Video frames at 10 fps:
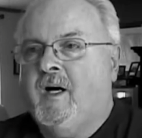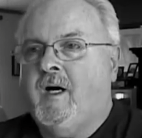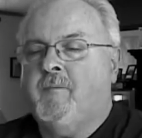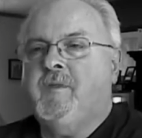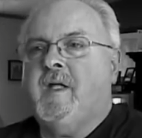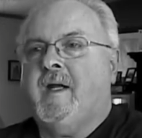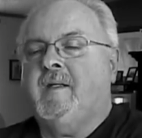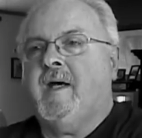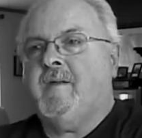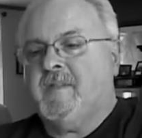Mm. Um,
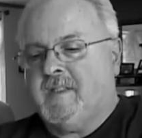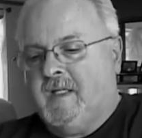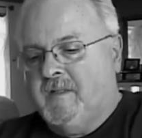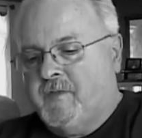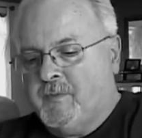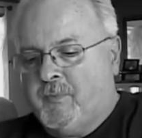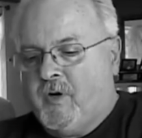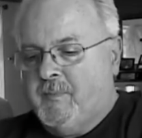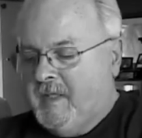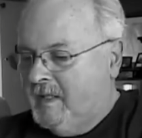not, not the television,
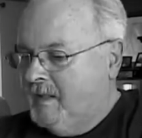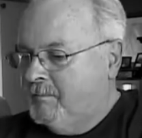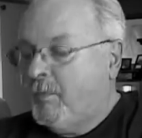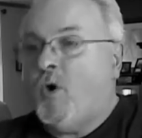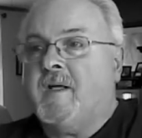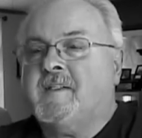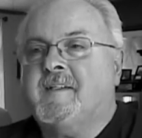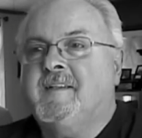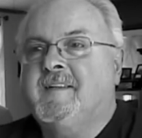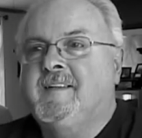pardon me, uh,
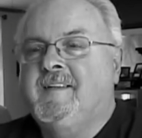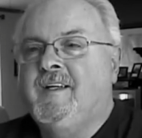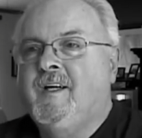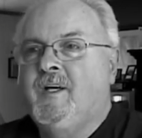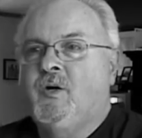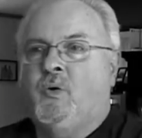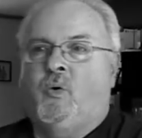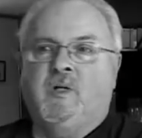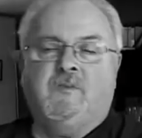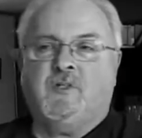parts. Mm.
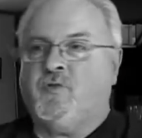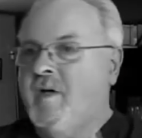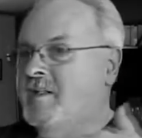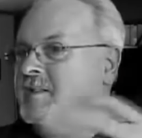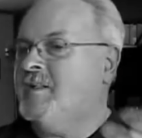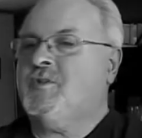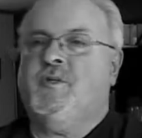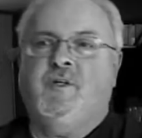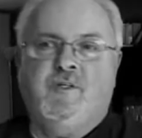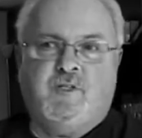All of the
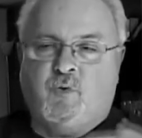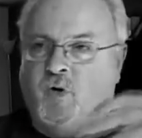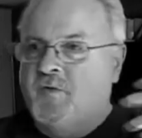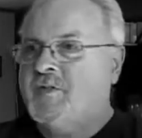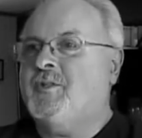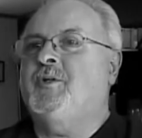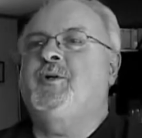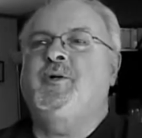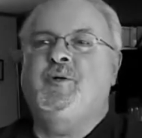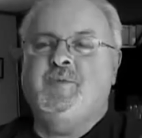transistors and all the
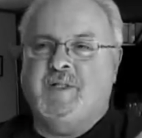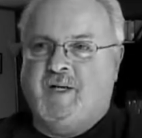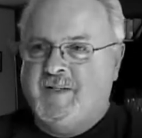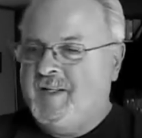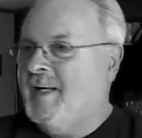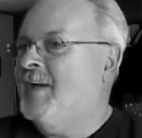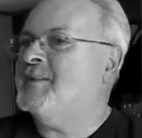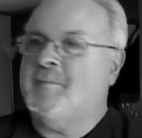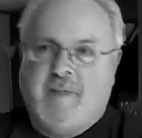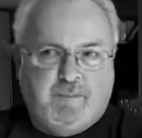tubes and everything
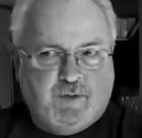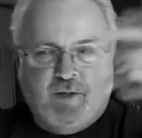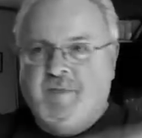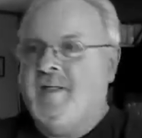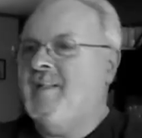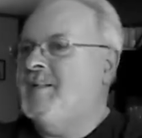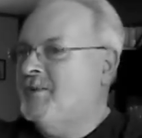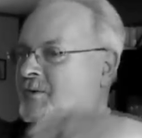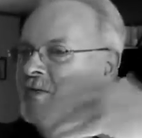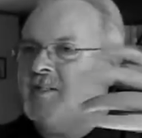else, and people come in
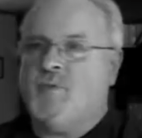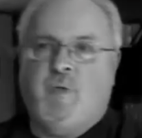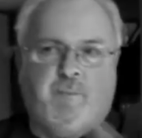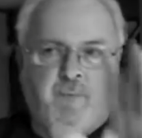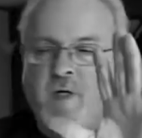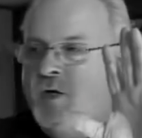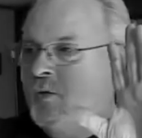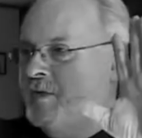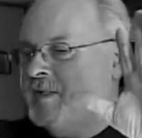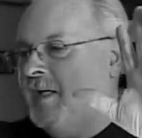and do this, and we
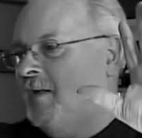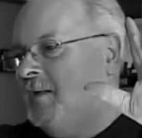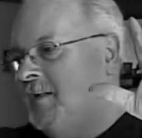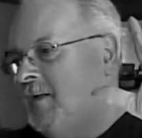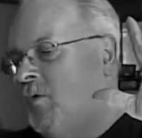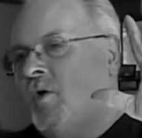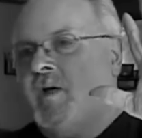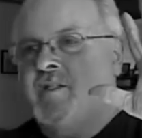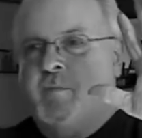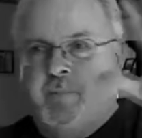we sell uh,
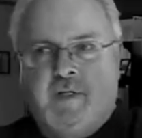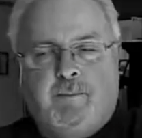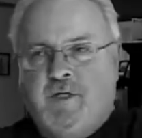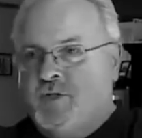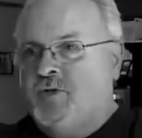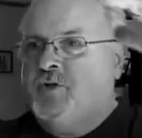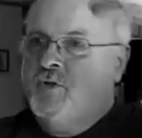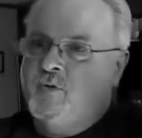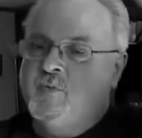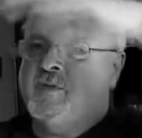all kinds of big picture
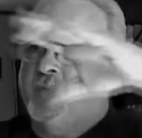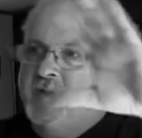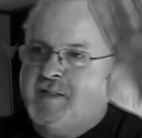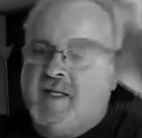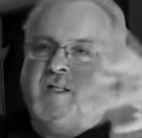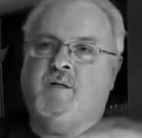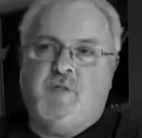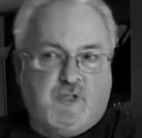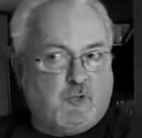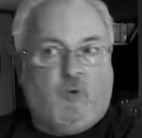tubes, and we sell
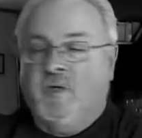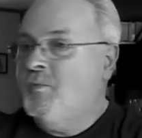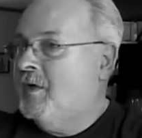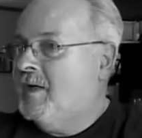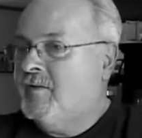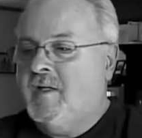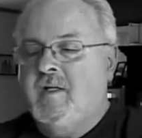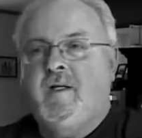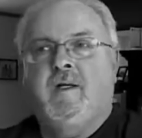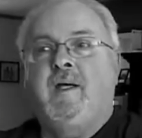them, install them,
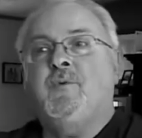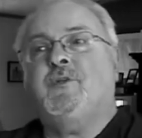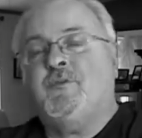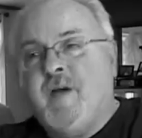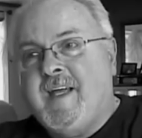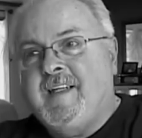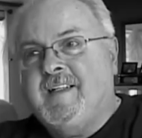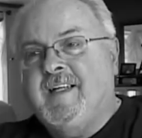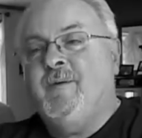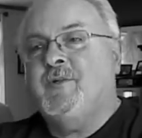whatever. It was
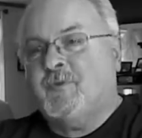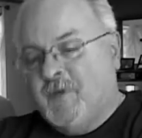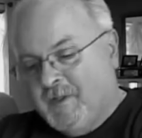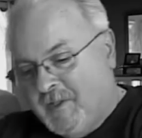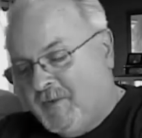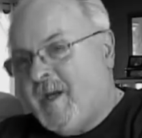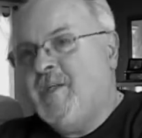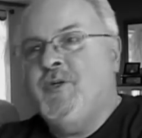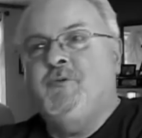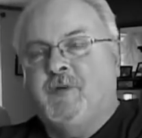great. It was really
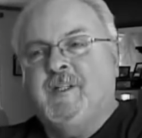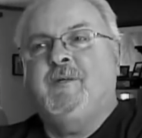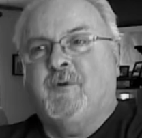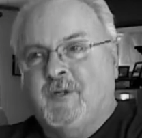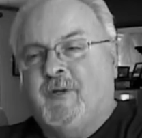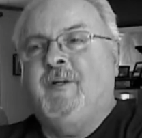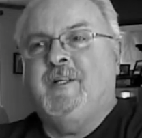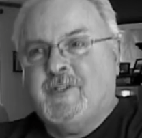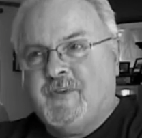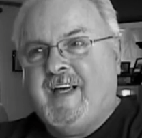great. You really were
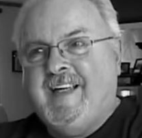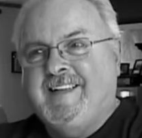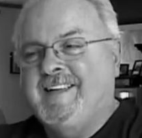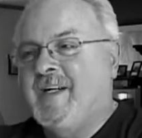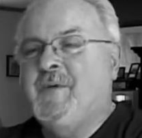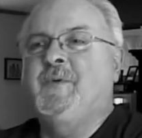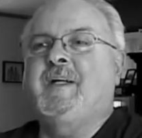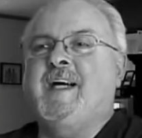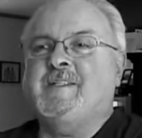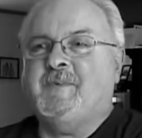learning a trade.
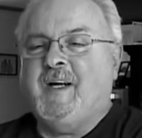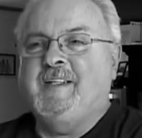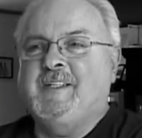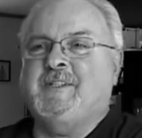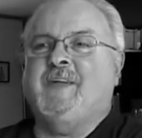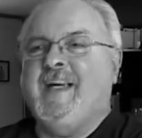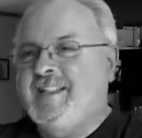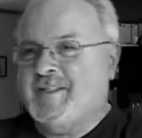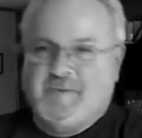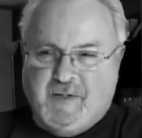Well, guess what? The
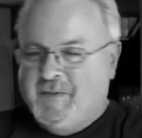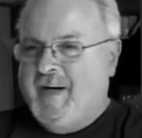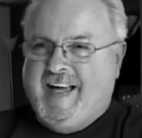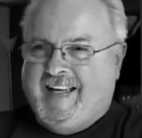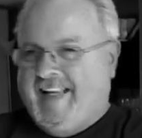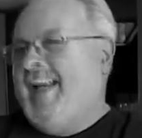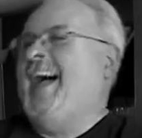trade just went away.